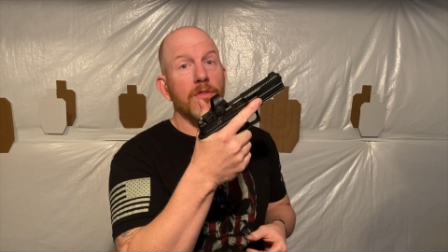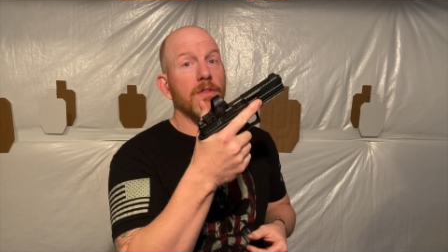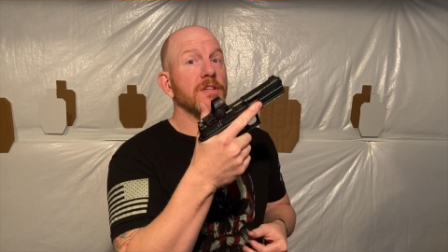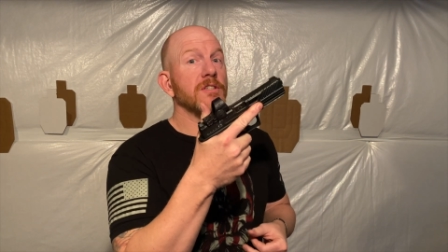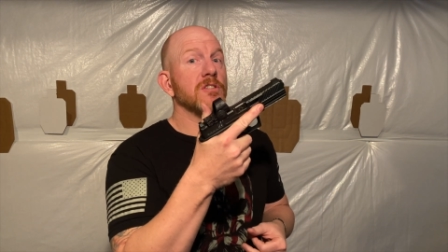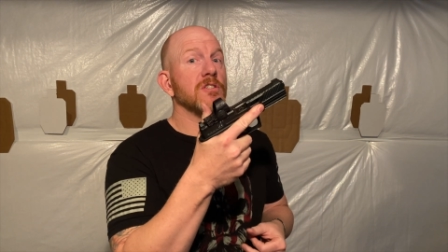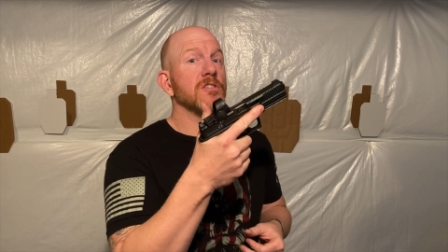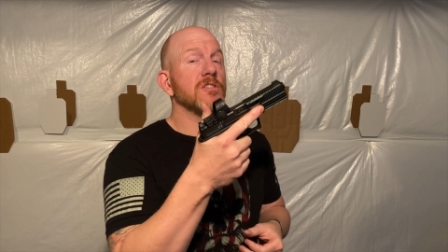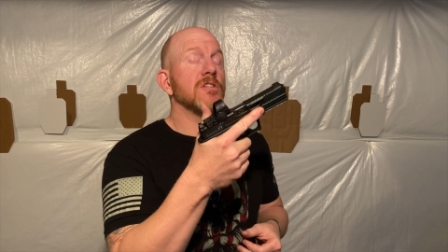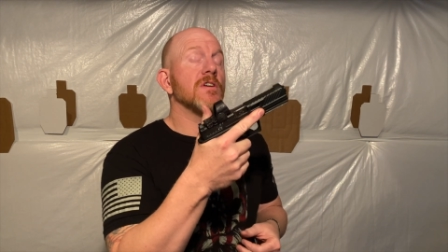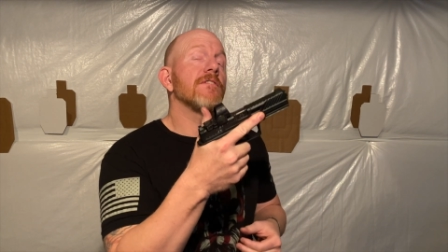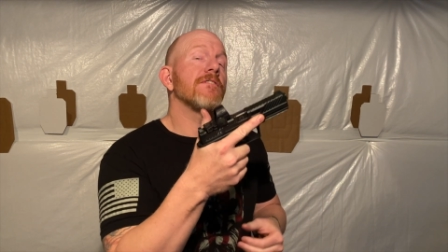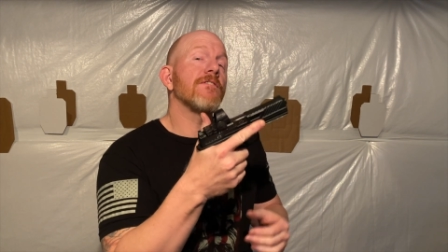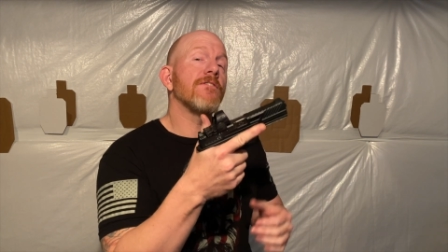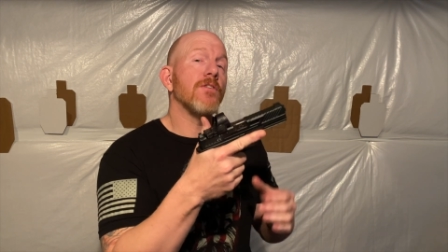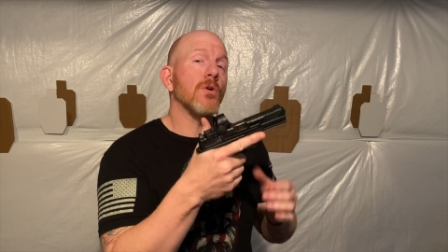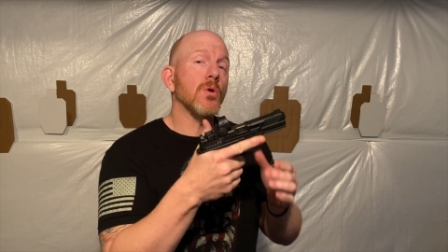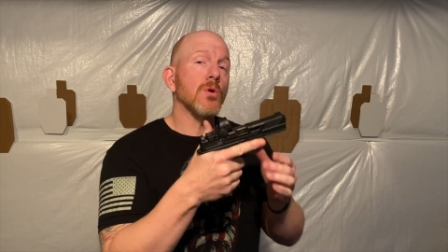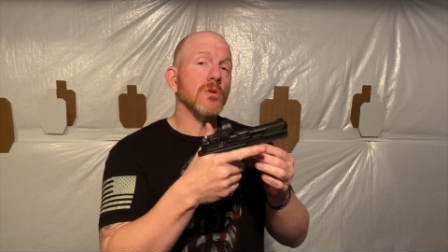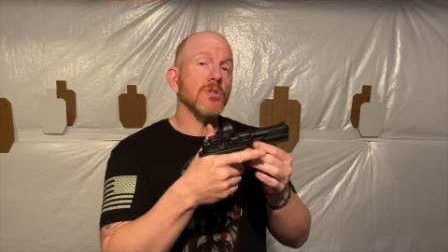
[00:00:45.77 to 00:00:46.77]
This is the
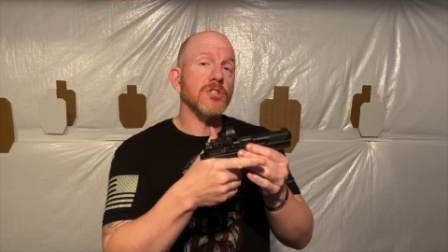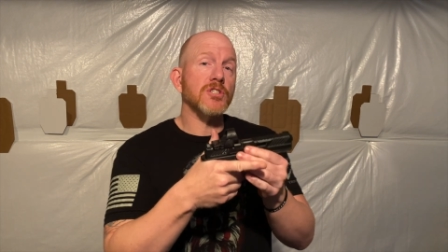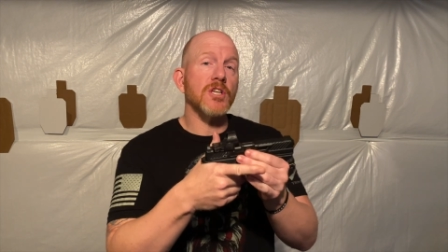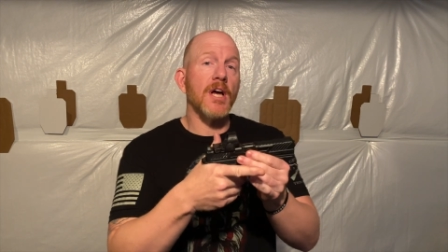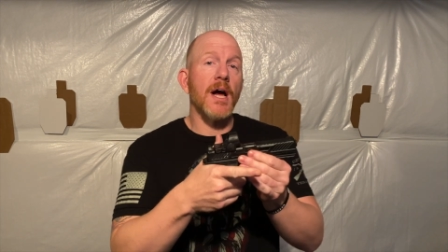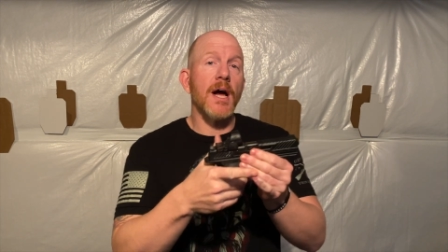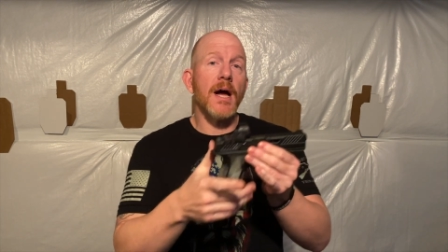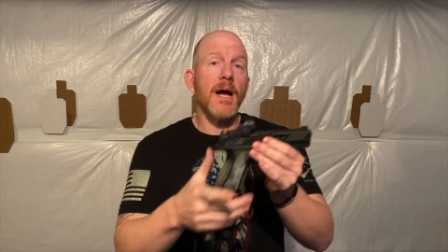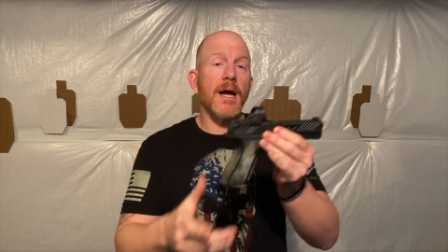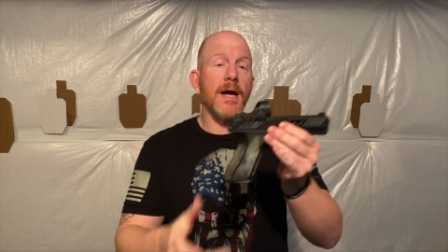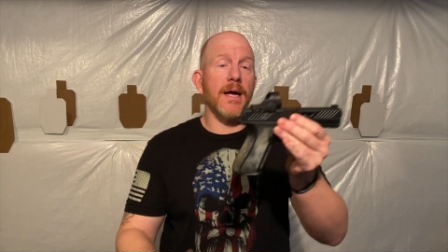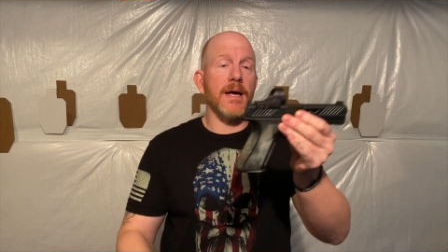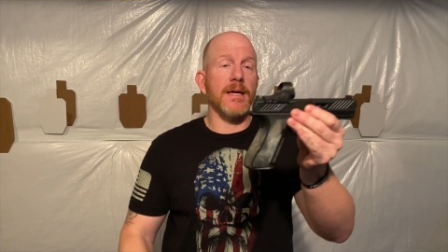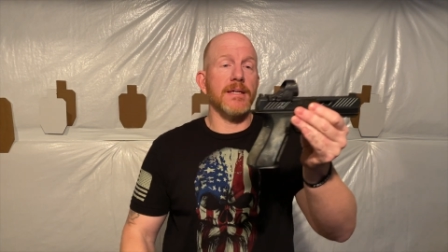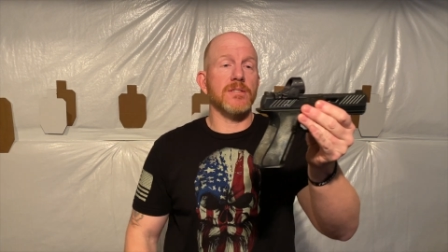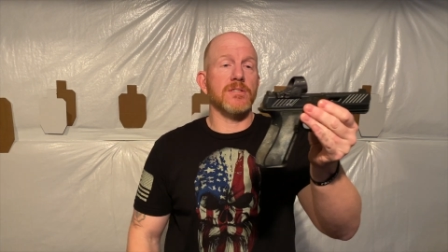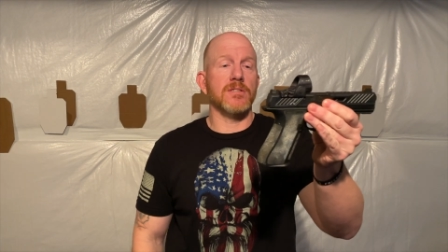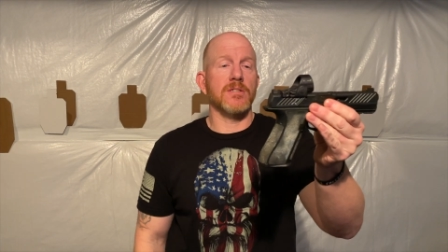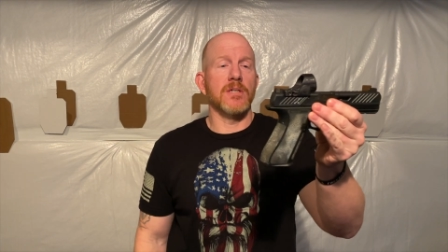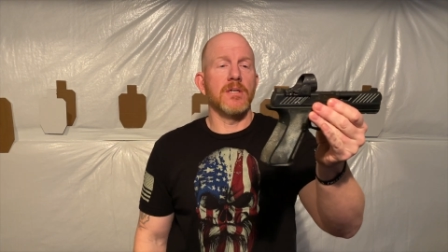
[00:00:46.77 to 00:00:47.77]
full
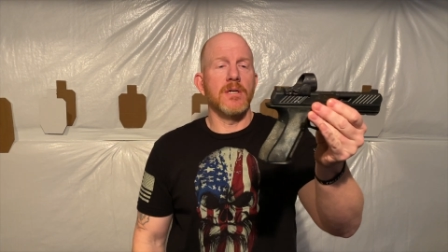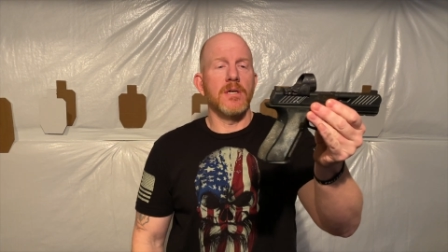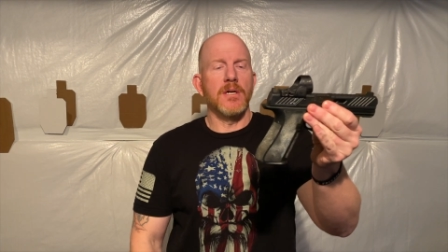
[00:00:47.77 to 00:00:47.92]
size